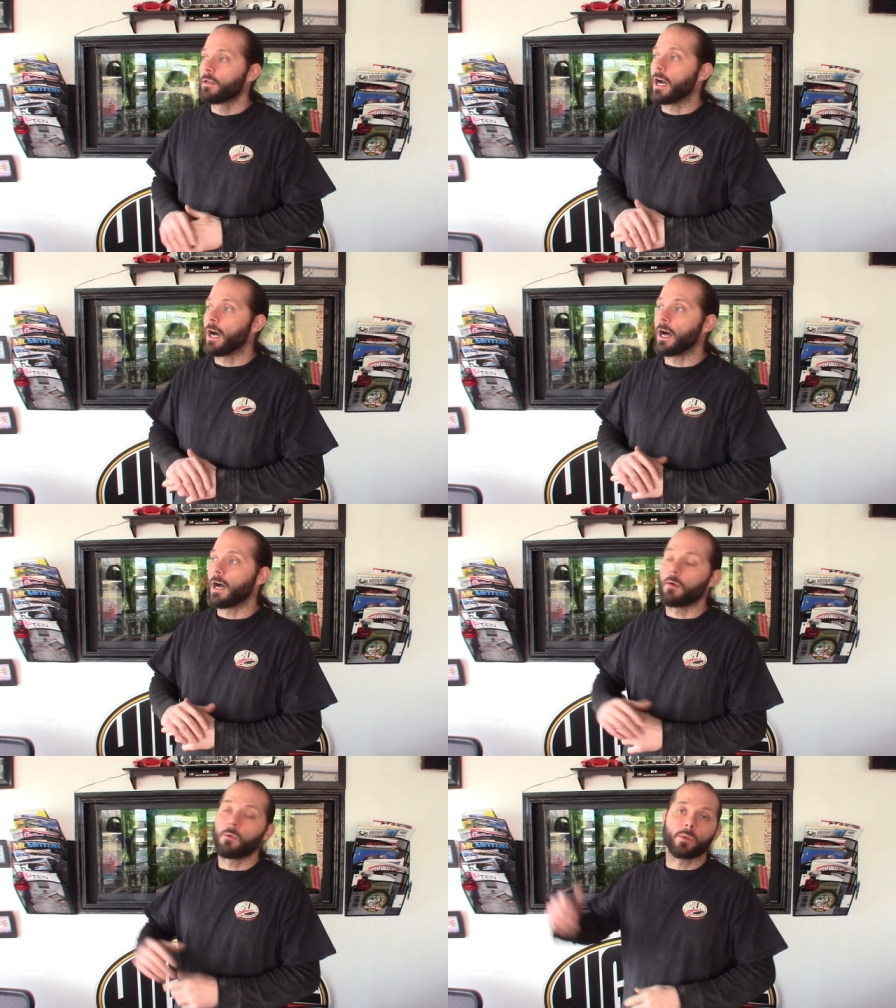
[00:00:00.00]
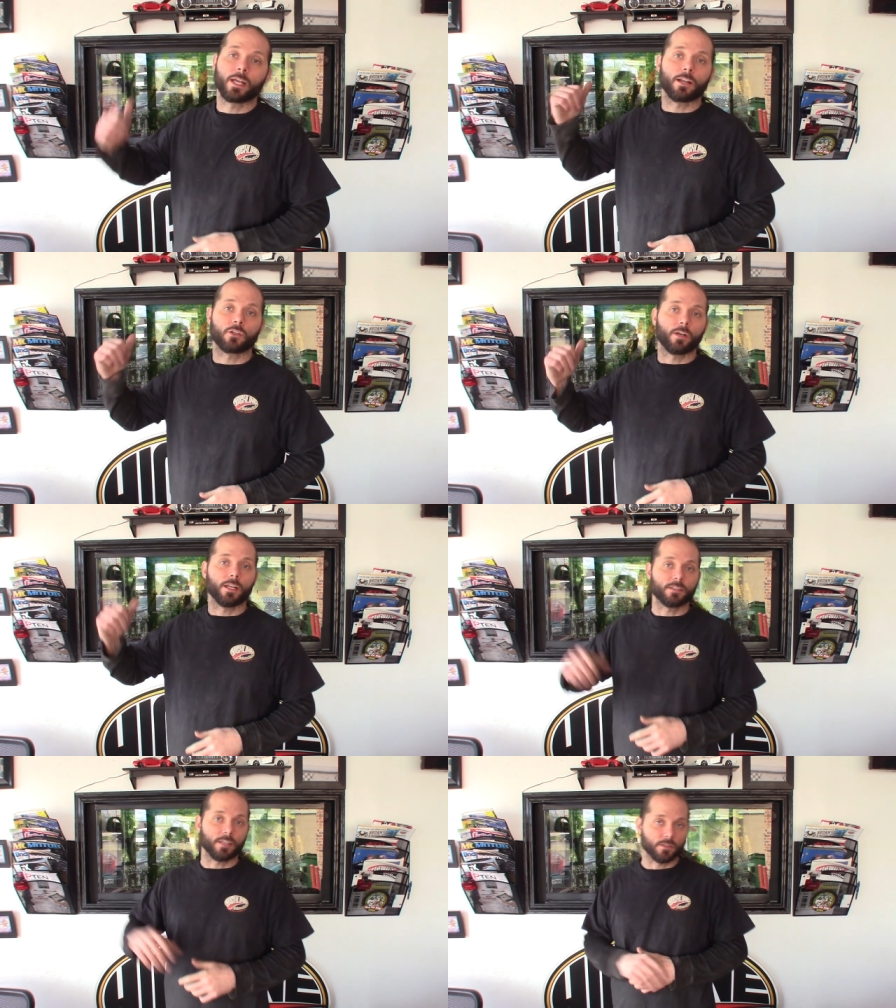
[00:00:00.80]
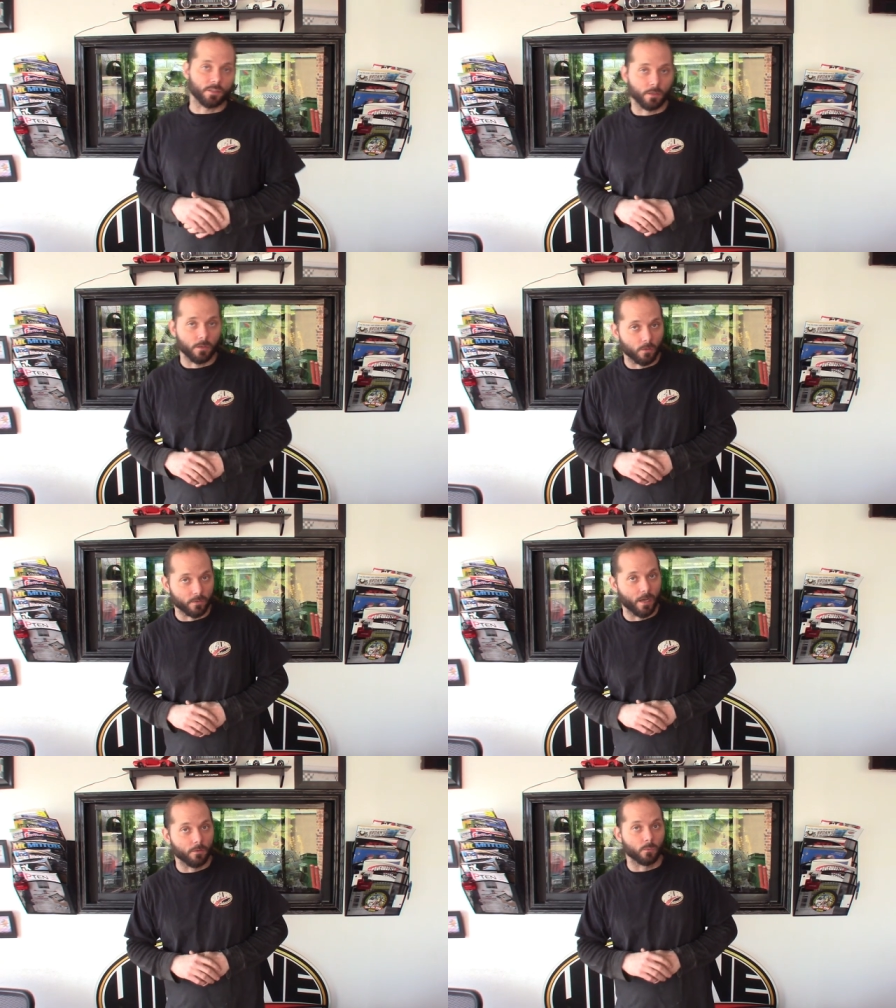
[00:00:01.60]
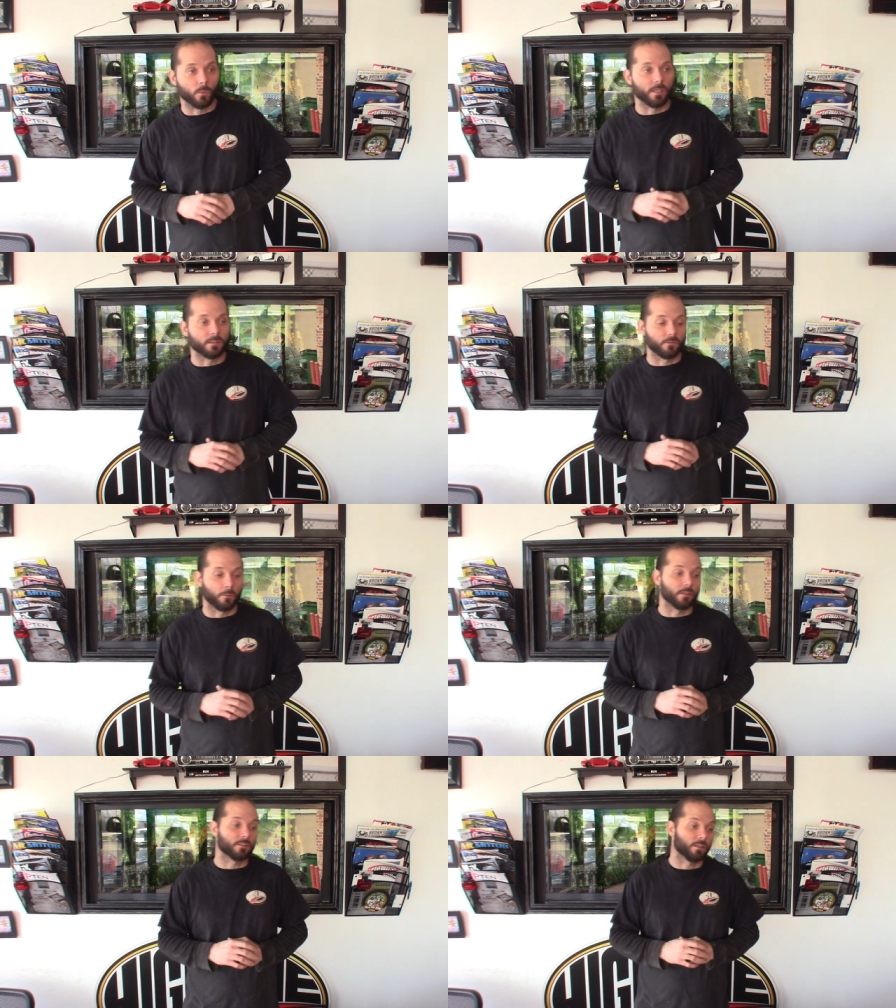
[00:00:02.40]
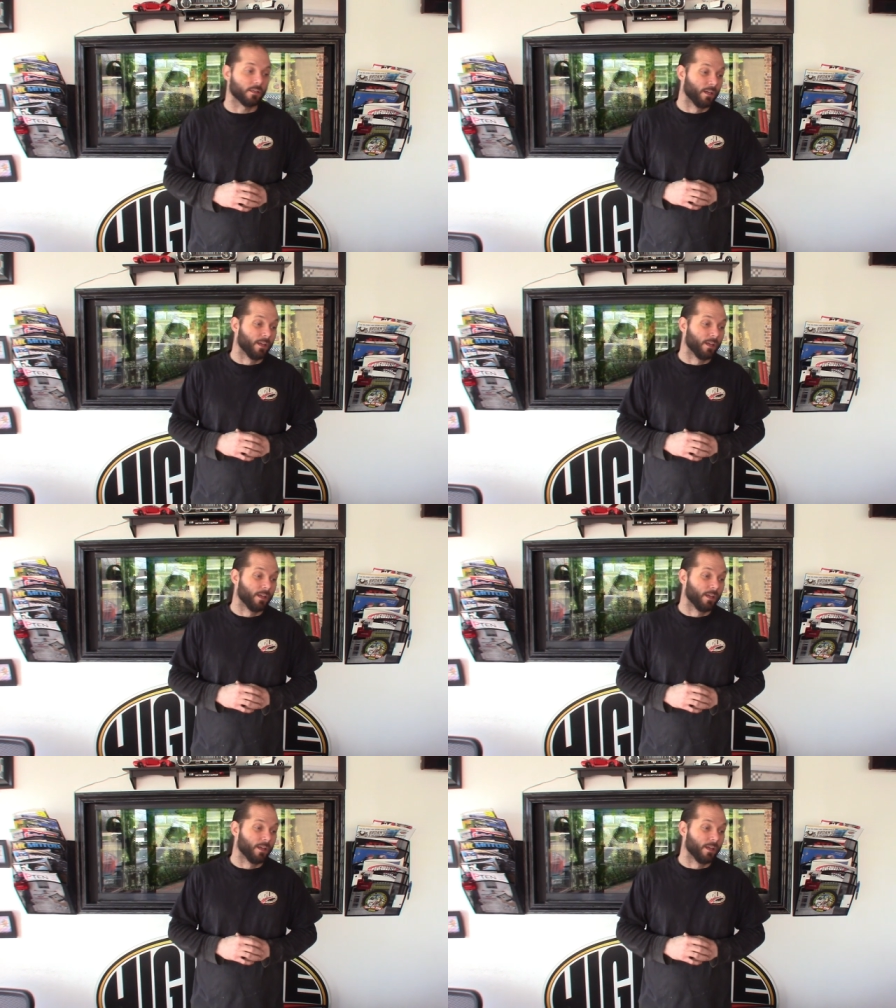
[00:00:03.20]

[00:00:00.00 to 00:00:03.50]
Uh, we got a train station down the ways from us.